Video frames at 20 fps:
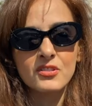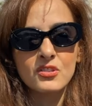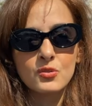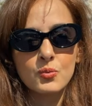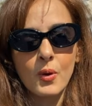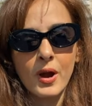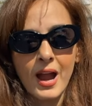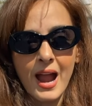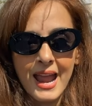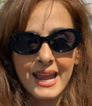is
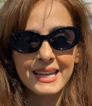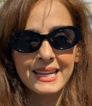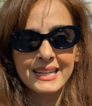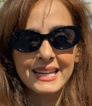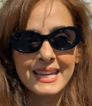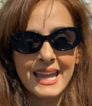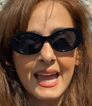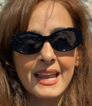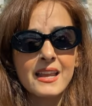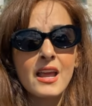where I can
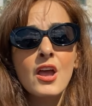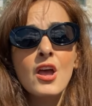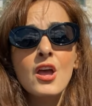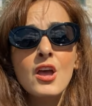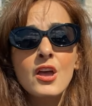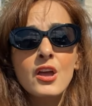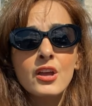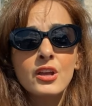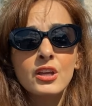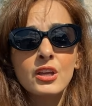get
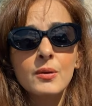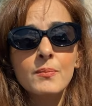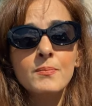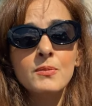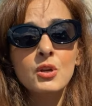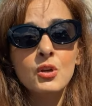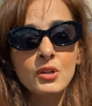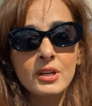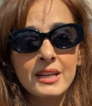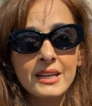
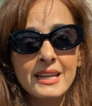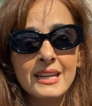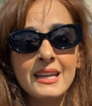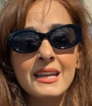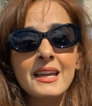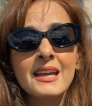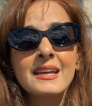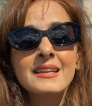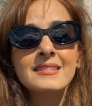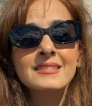
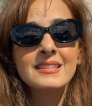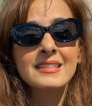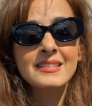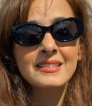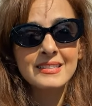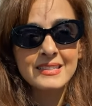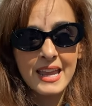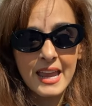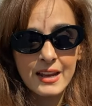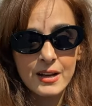community
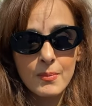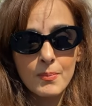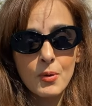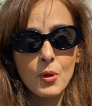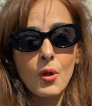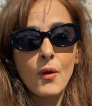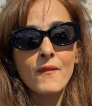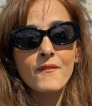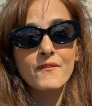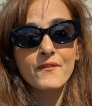
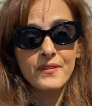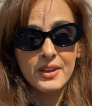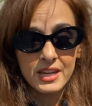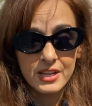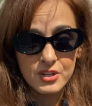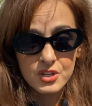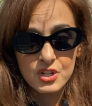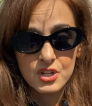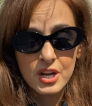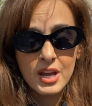sustainable
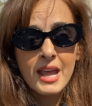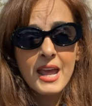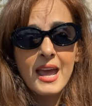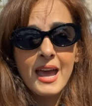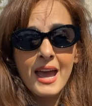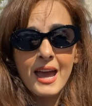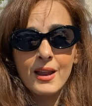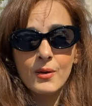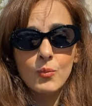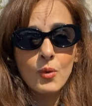fish.
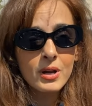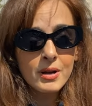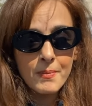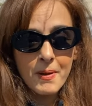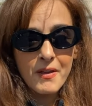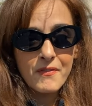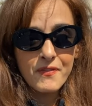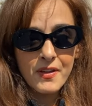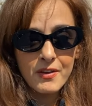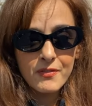And one of
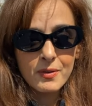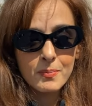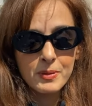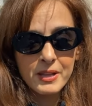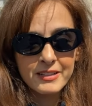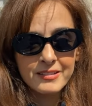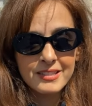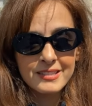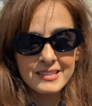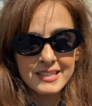my favorite
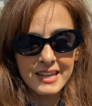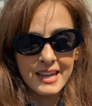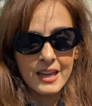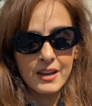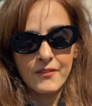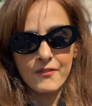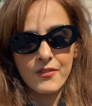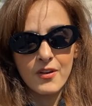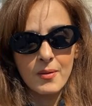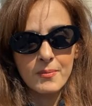places to get
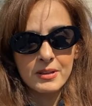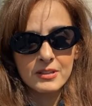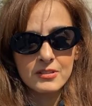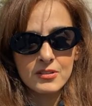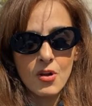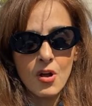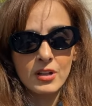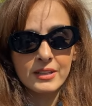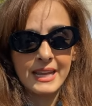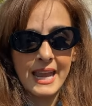it from is
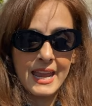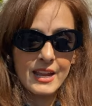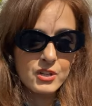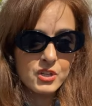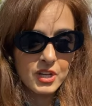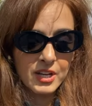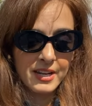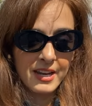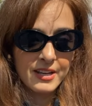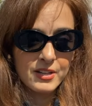called
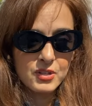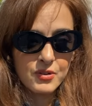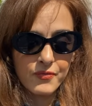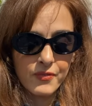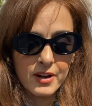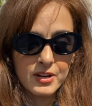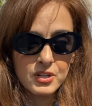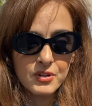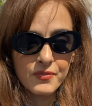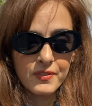H&H
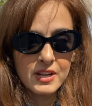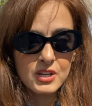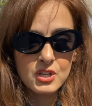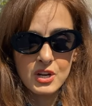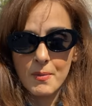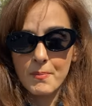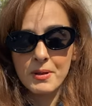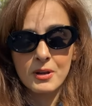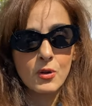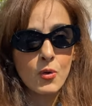Fresh Fish.
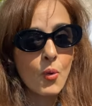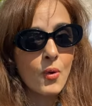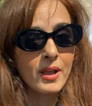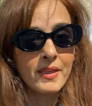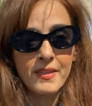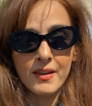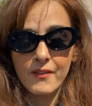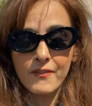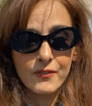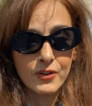I've been going
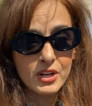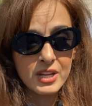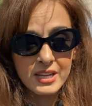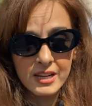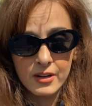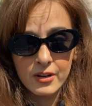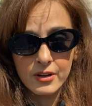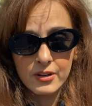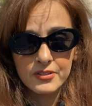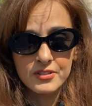there for
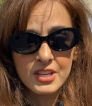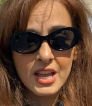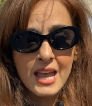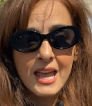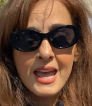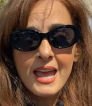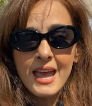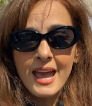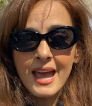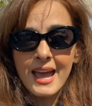years.
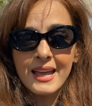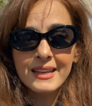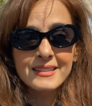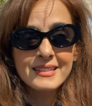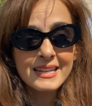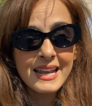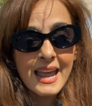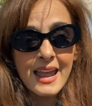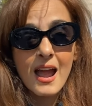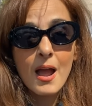And
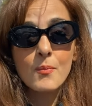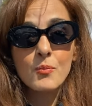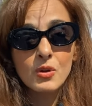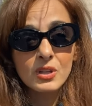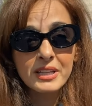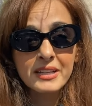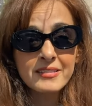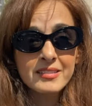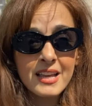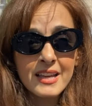today I'm
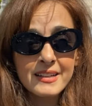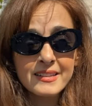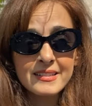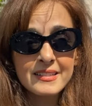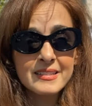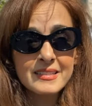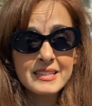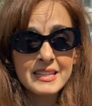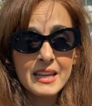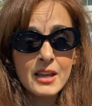really excited
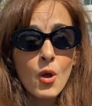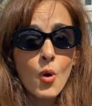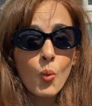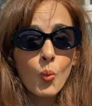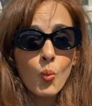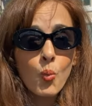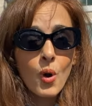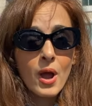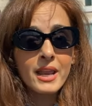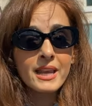to see
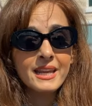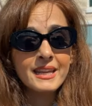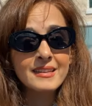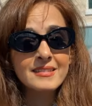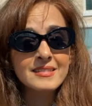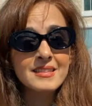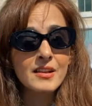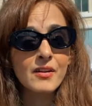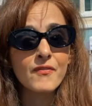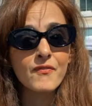what
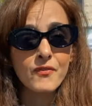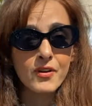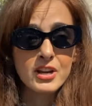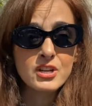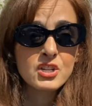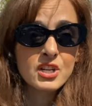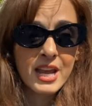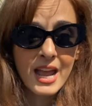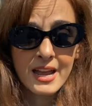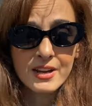is their
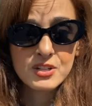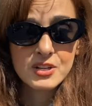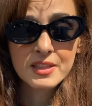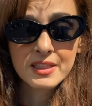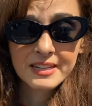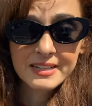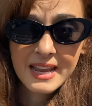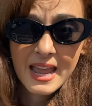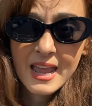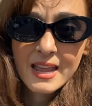fresh catch of
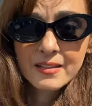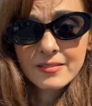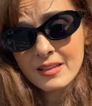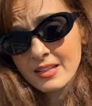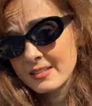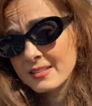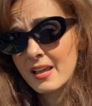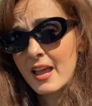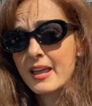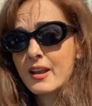the day.
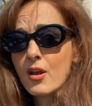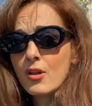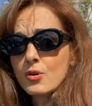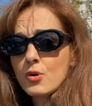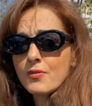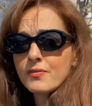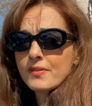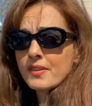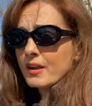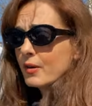Let's head on
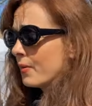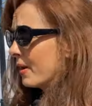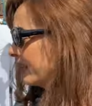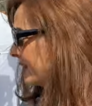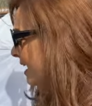over there right